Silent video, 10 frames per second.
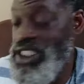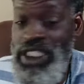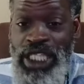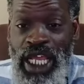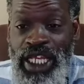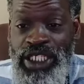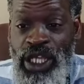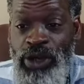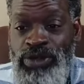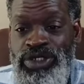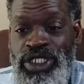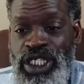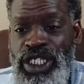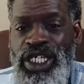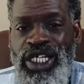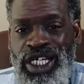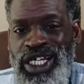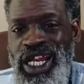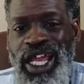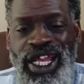the Daily Toast.
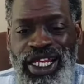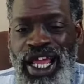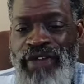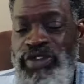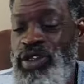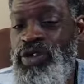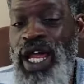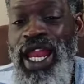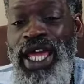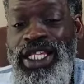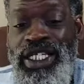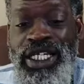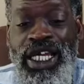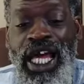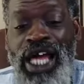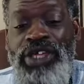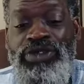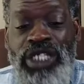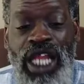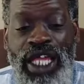I
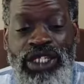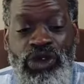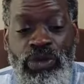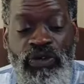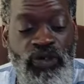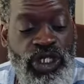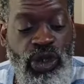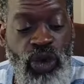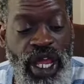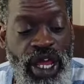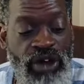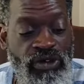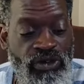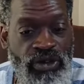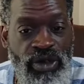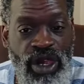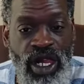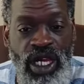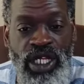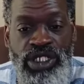usually like to do it before 12.
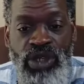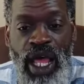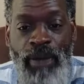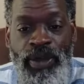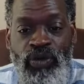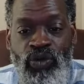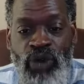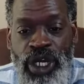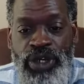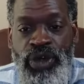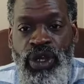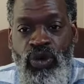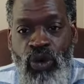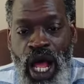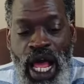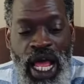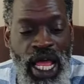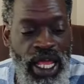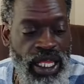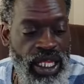So I've been wondering
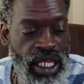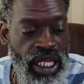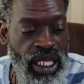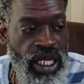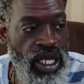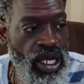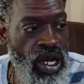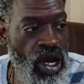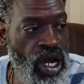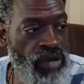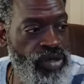why all of a